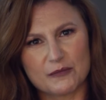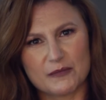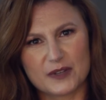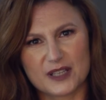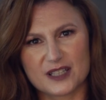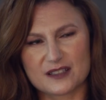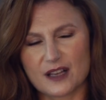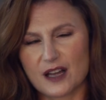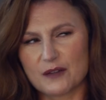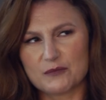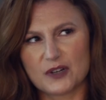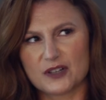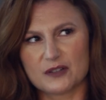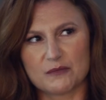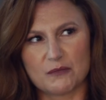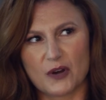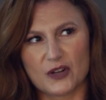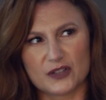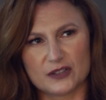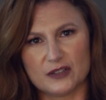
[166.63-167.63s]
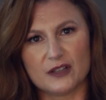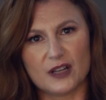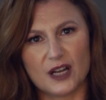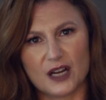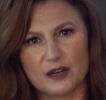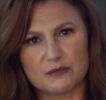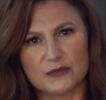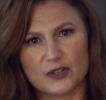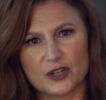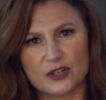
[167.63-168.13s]
Because I'm not a model.
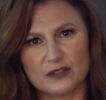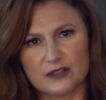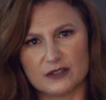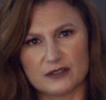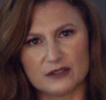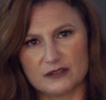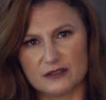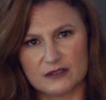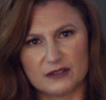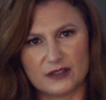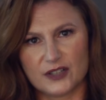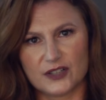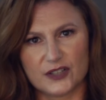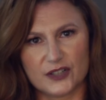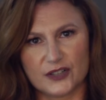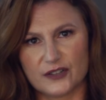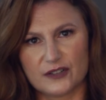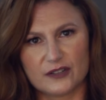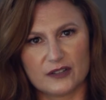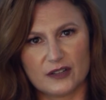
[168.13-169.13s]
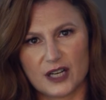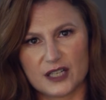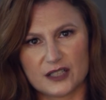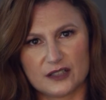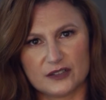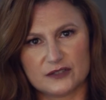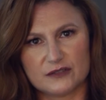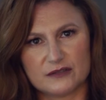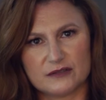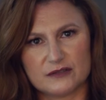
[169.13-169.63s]
I'm not, you know, I
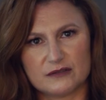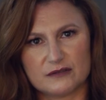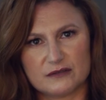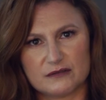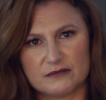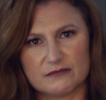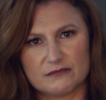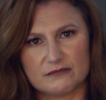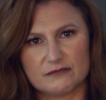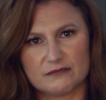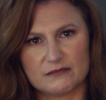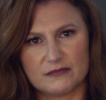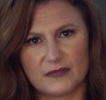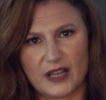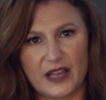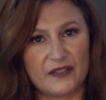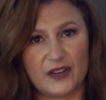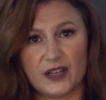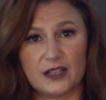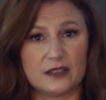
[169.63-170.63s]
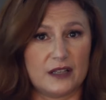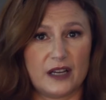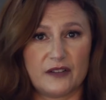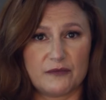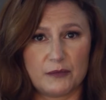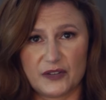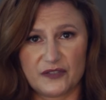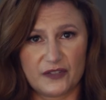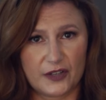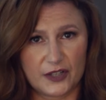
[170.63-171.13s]
don't ever
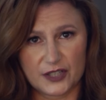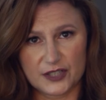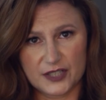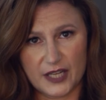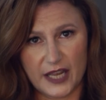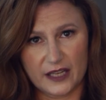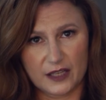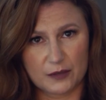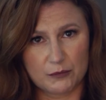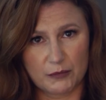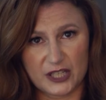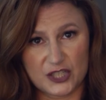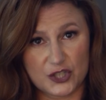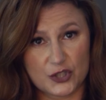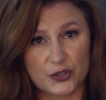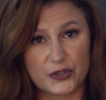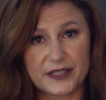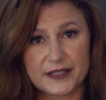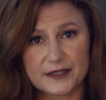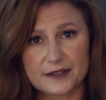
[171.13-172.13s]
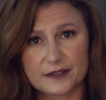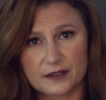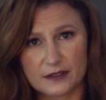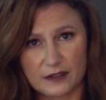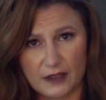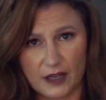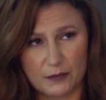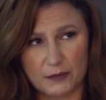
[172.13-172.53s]
have my photo taken by choice.